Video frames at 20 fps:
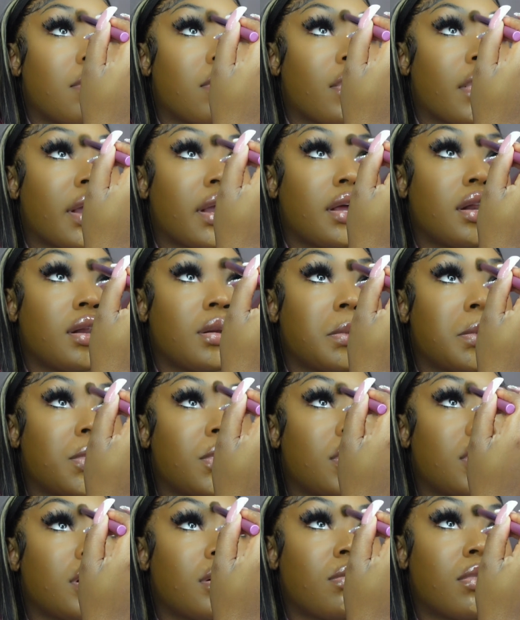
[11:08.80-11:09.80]
right in the
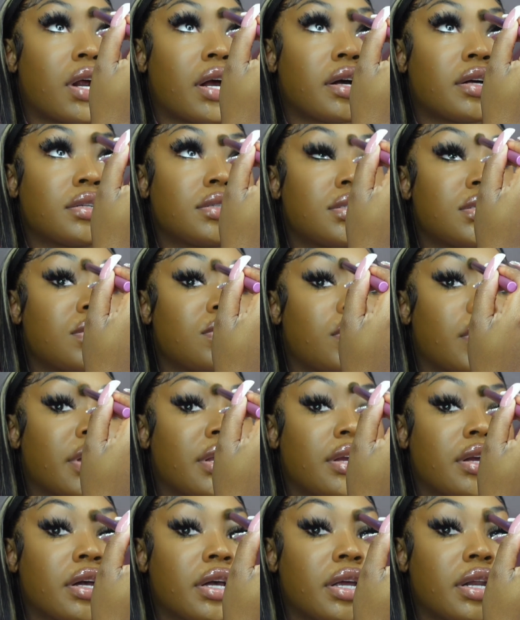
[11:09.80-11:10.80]
middle of the brows to where
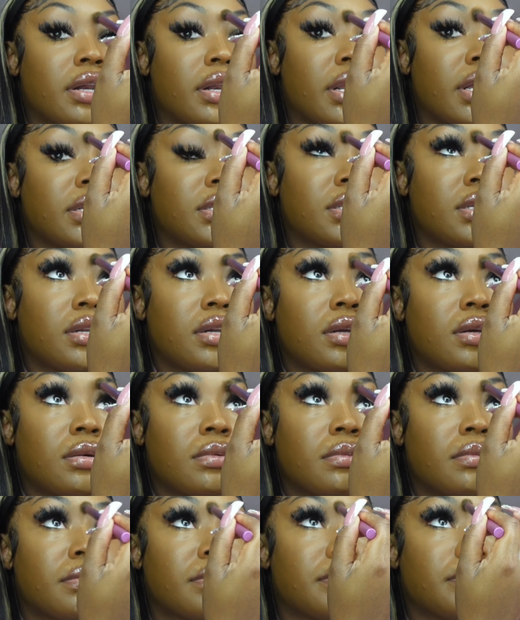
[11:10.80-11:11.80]
you're connecting
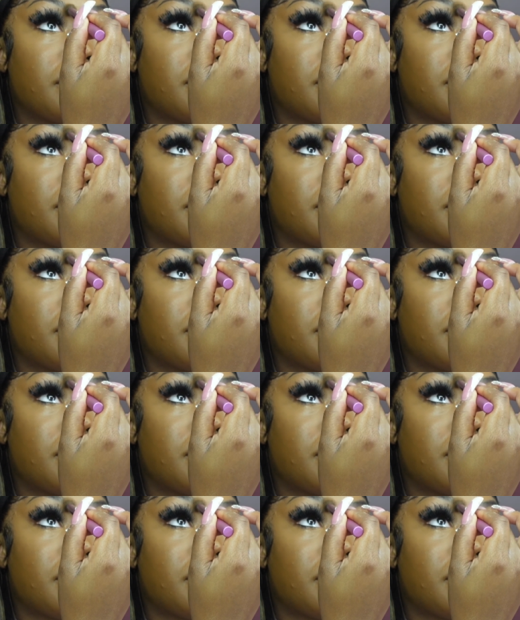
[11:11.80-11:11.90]
them.